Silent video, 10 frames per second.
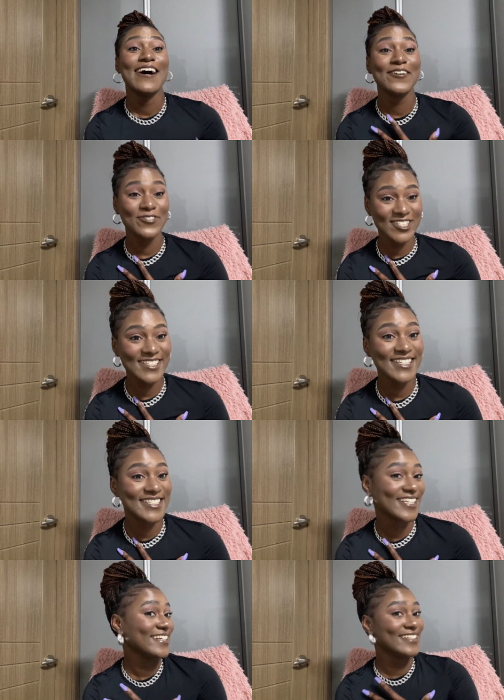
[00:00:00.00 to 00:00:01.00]

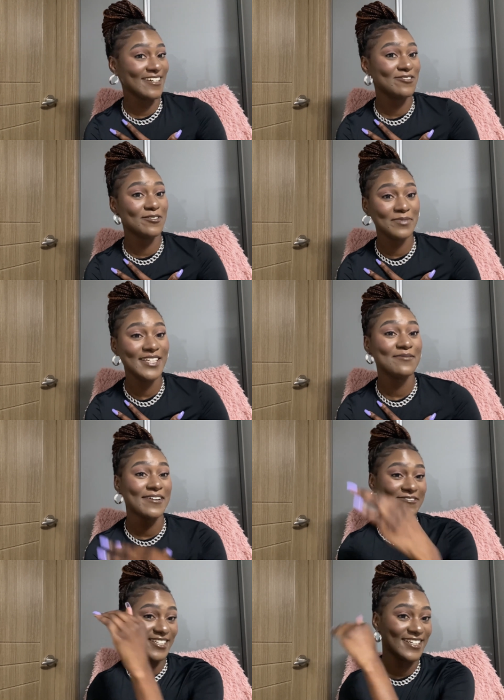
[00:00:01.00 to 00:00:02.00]
fortunately enough for me, my
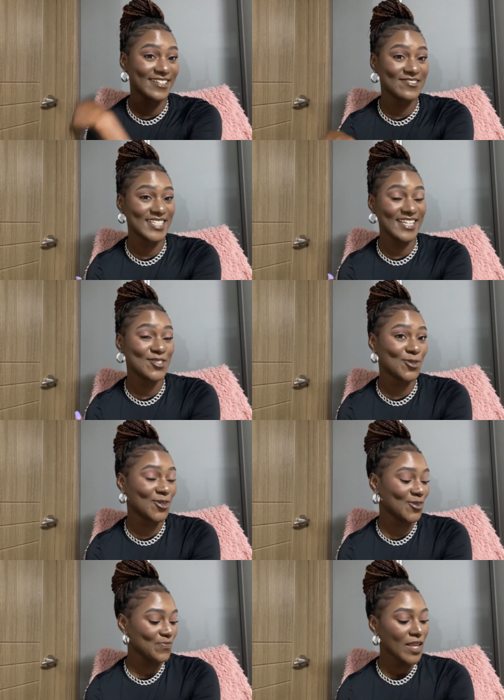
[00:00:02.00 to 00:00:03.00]
friend lives next
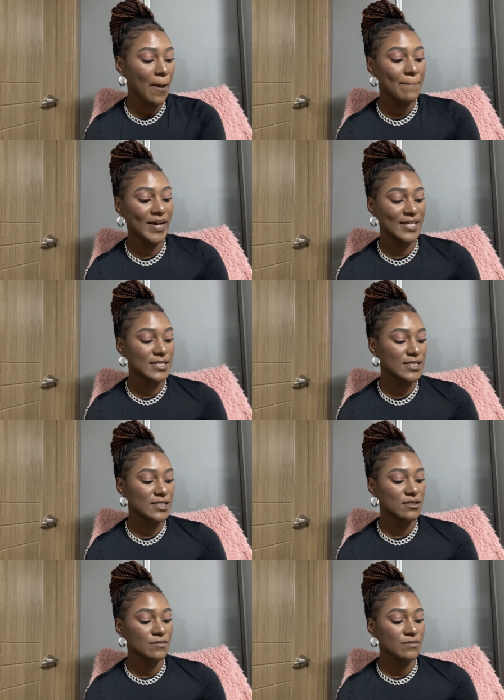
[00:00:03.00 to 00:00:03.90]
door. But